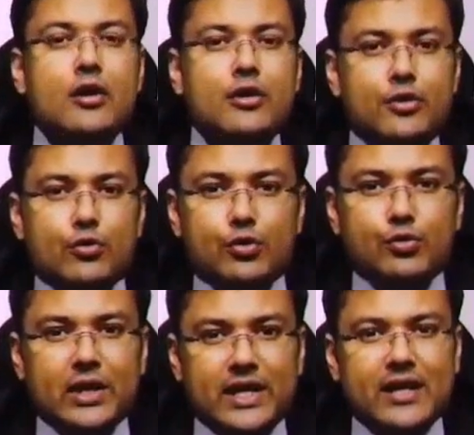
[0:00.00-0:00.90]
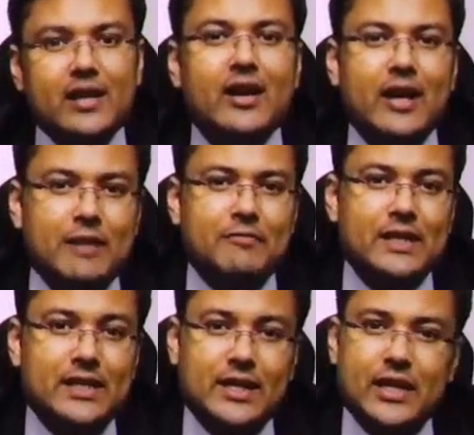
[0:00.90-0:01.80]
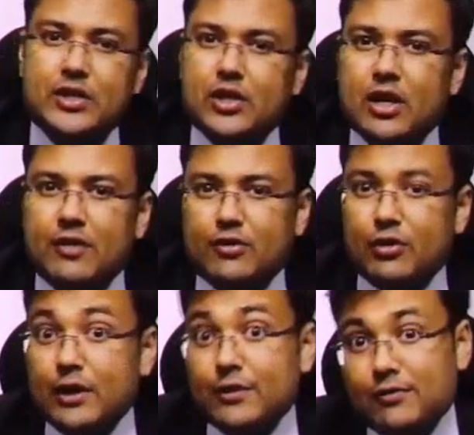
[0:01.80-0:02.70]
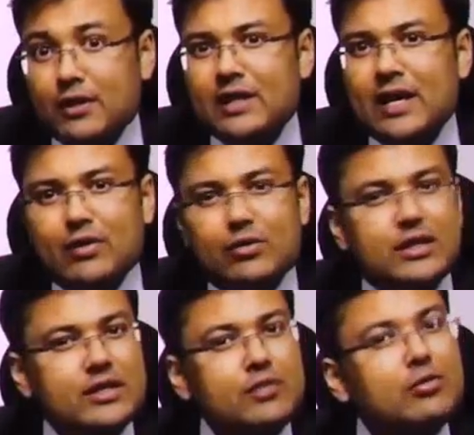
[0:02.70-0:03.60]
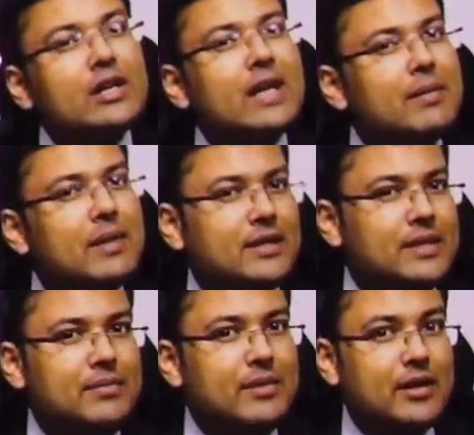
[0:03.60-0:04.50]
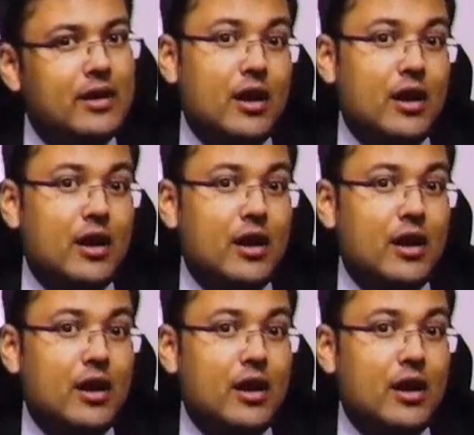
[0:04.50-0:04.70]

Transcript: usually investigation of choice for diagnosis is what? MRCP.